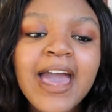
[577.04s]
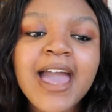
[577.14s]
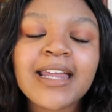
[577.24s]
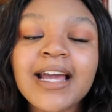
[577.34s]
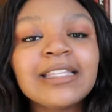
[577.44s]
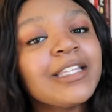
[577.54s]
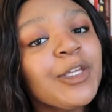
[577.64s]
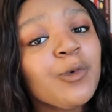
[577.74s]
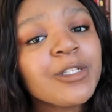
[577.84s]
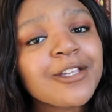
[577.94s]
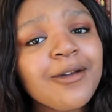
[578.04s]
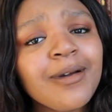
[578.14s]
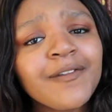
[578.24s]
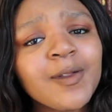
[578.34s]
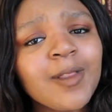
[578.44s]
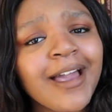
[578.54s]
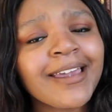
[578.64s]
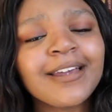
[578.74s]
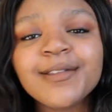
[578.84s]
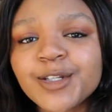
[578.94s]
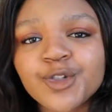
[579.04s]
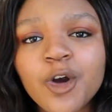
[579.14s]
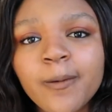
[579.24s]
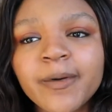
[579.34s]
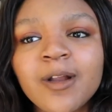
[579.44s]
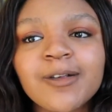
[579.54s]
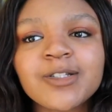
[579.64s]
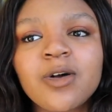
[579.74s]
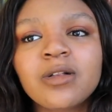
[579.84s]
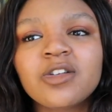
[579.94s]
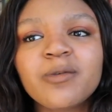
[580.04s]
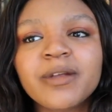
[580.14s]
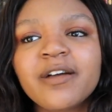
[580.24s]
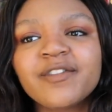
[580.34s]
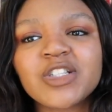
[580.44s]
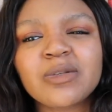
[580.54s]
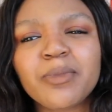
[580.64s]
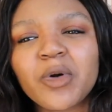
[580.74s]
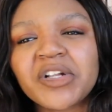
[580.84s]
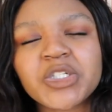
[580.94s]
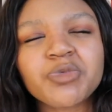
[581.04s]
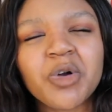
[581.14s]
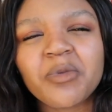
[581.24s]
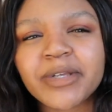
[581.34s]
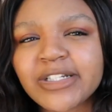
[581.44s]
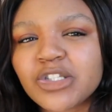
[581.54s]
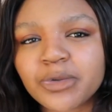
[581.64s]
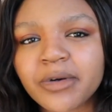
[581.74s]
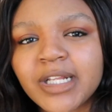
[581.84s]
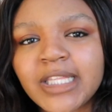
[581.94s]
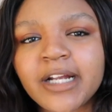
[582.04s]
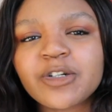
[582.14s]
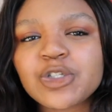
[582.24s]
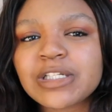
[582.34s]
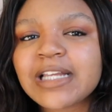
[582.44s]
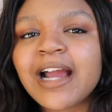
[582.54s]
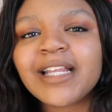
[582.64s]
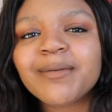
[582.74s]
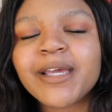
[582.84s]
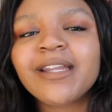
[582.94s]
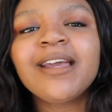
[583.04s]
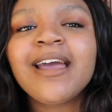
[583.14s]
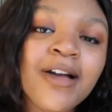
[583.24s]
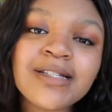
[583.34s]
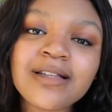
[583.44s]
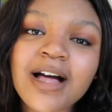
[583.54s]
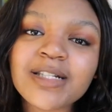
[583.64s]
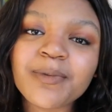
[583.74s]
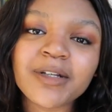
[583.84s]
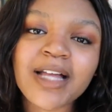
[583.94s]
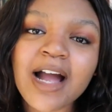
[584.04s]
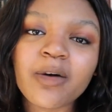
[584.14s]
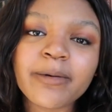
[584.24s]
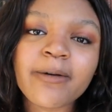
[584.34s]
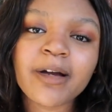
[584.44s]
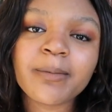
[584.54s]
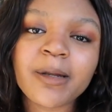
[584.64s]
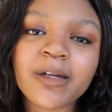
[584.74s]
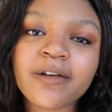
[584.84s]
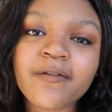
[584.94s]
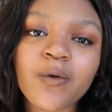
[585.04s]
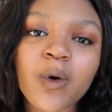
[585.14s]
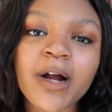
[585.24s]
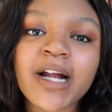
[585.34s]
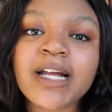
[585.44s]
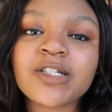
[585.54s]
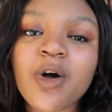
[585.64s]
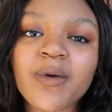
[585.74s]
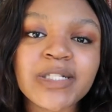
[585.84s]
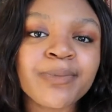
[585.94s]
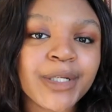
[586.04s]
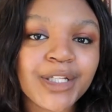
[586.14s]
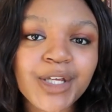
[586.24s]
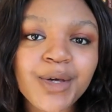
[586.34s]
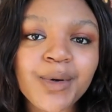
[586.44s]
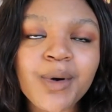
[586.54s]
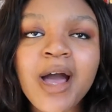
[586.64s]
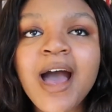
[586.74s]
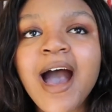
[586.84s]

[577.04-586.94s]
and I think you will too if you like this trope and also a little bit of a sports romance thrown in there, just a tiny bit. That is the last book that I'll be recommending for It's Always Been You.